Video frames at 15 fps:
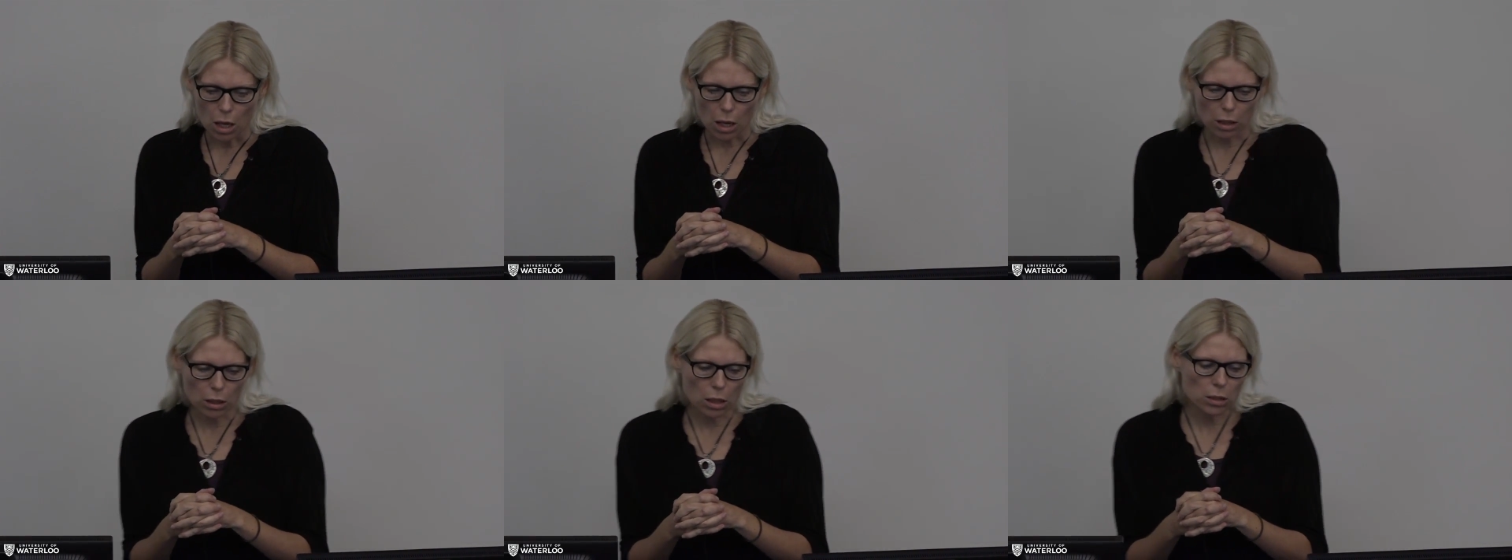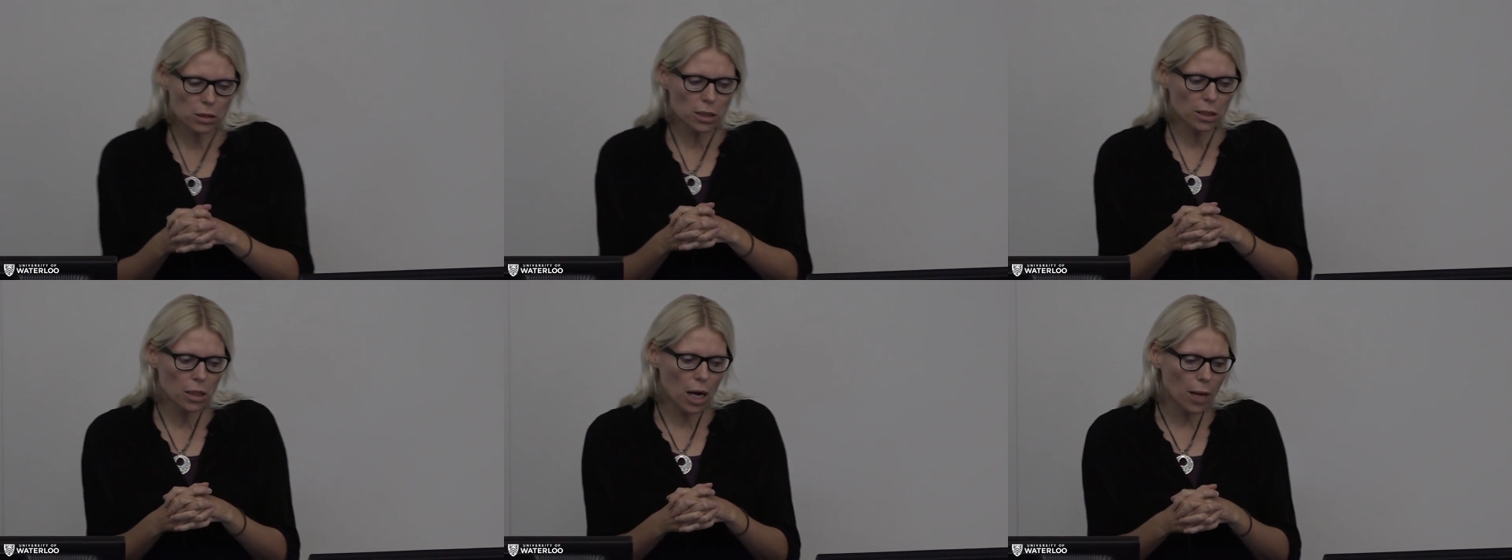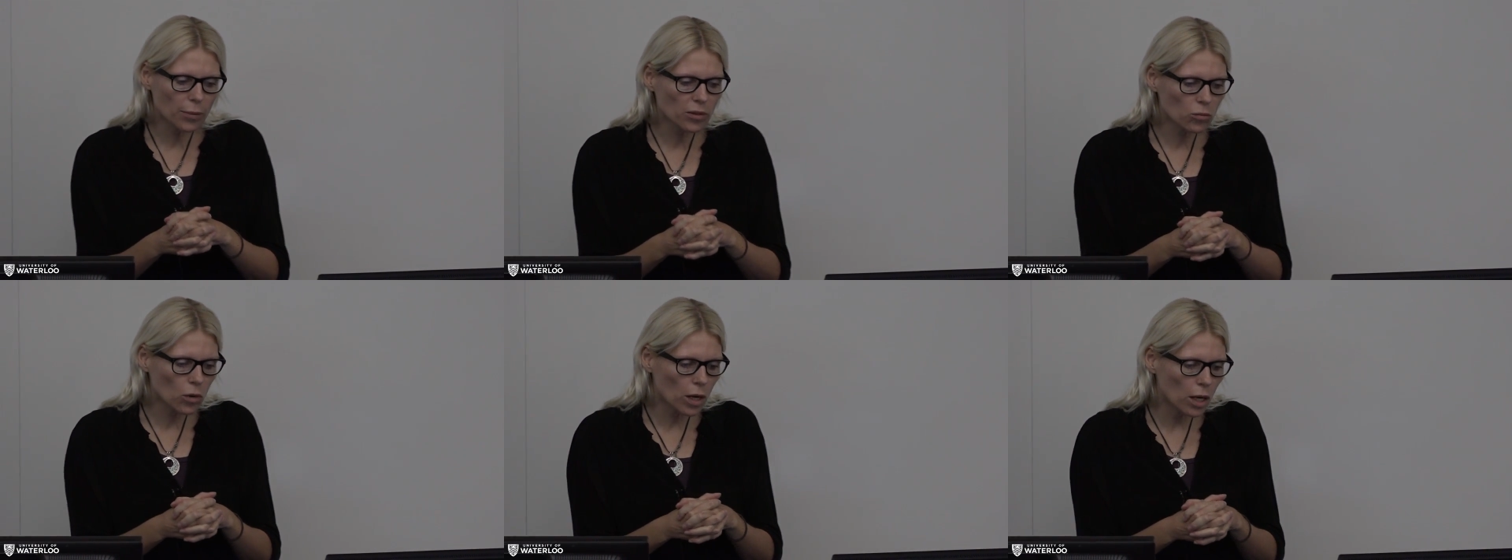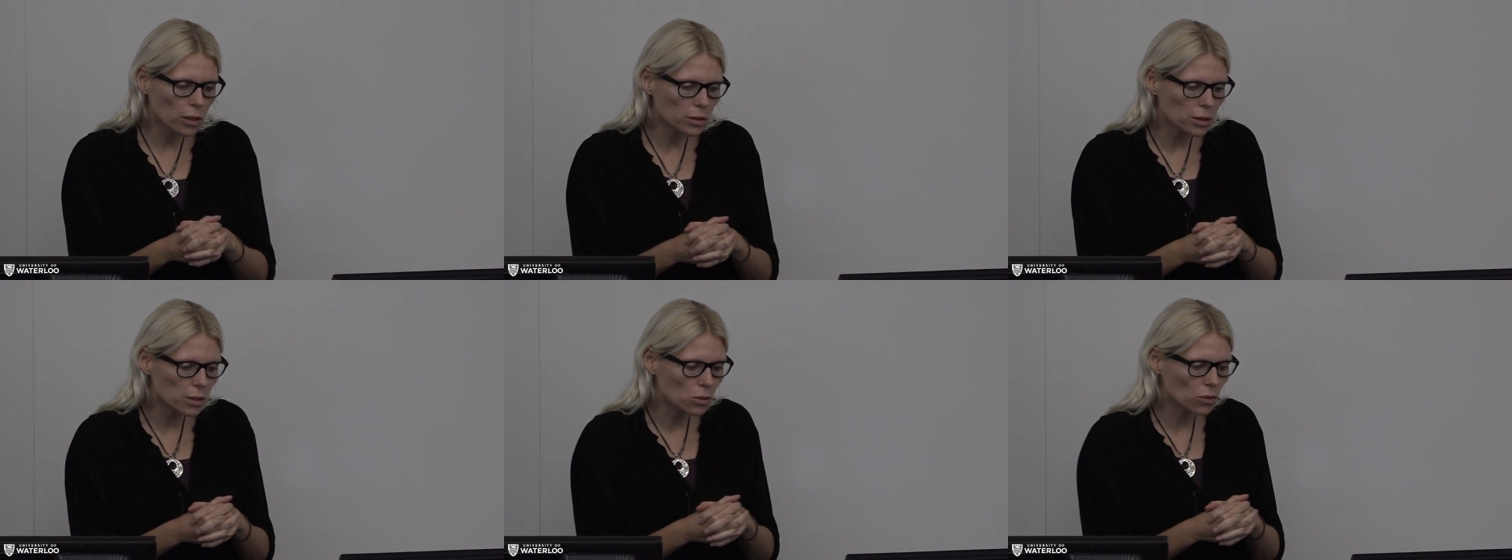And also a common
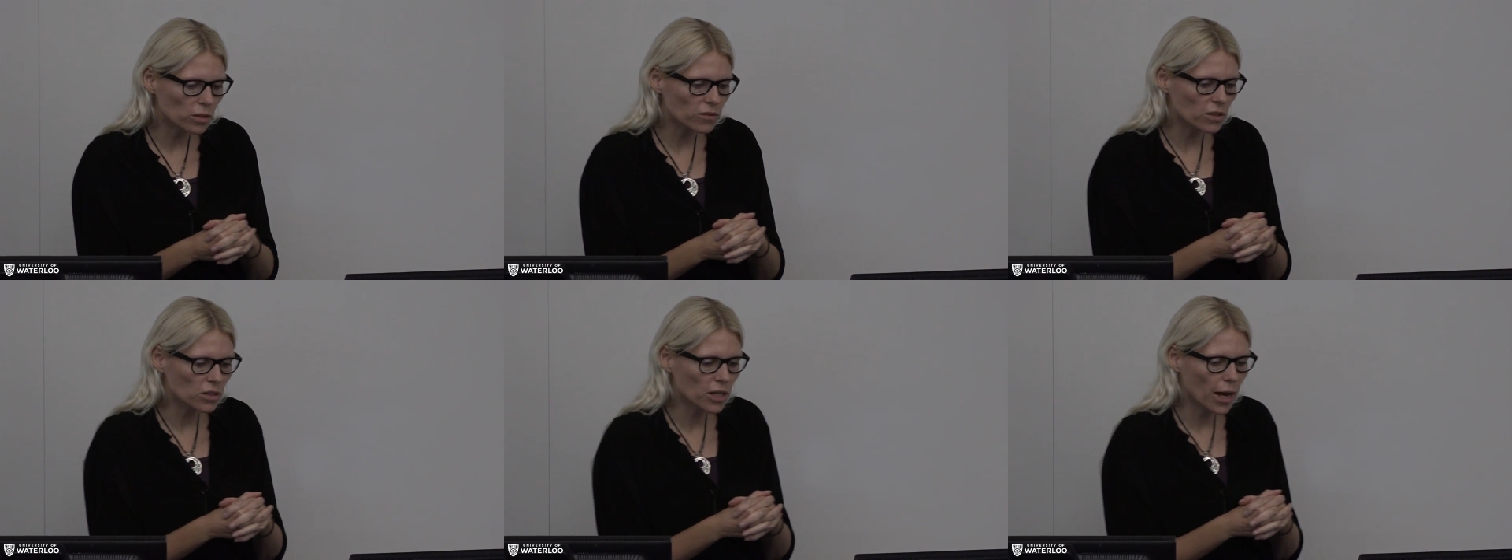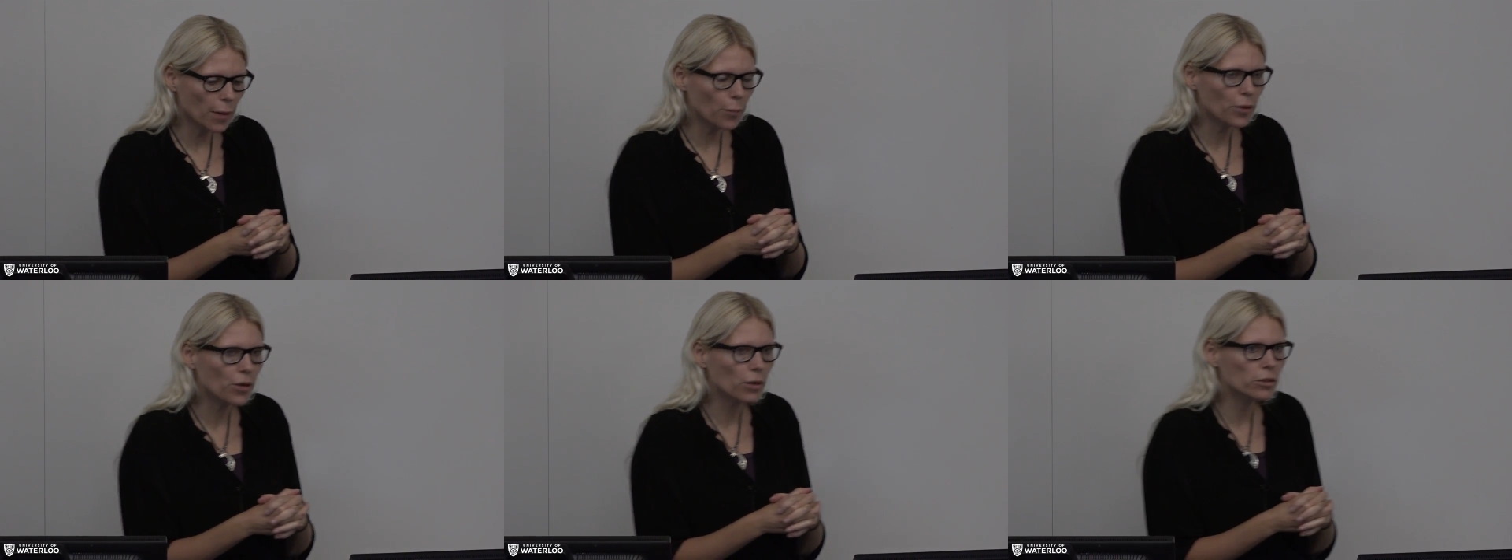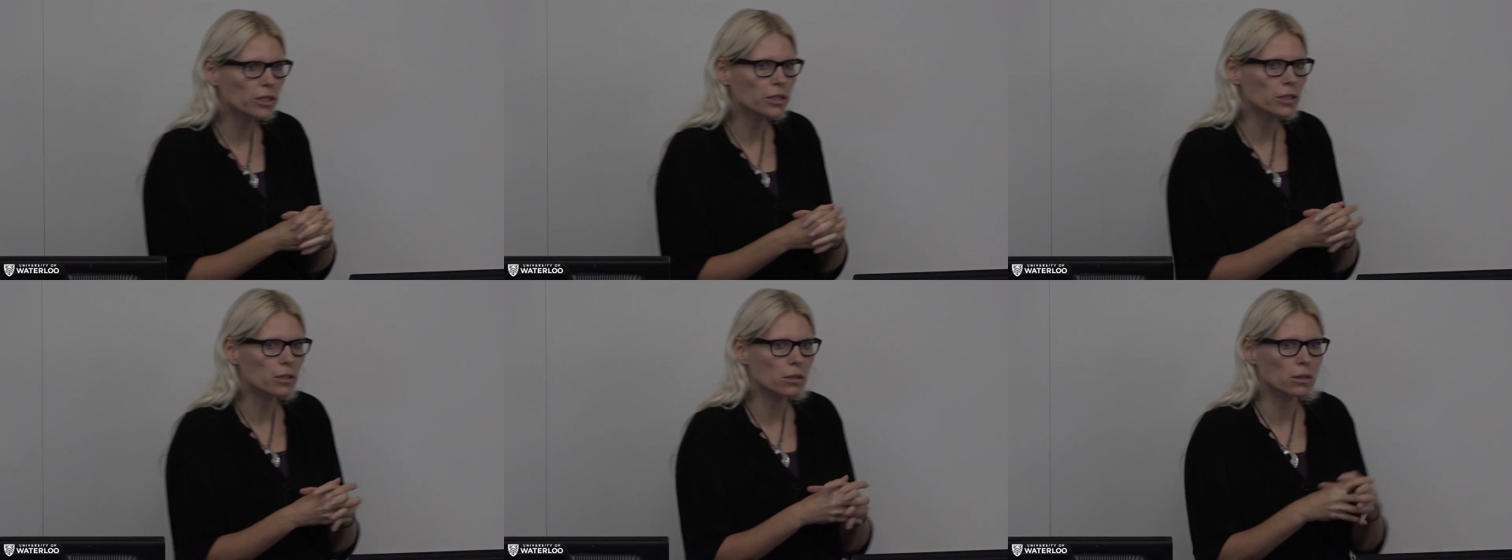one is sort of the time period.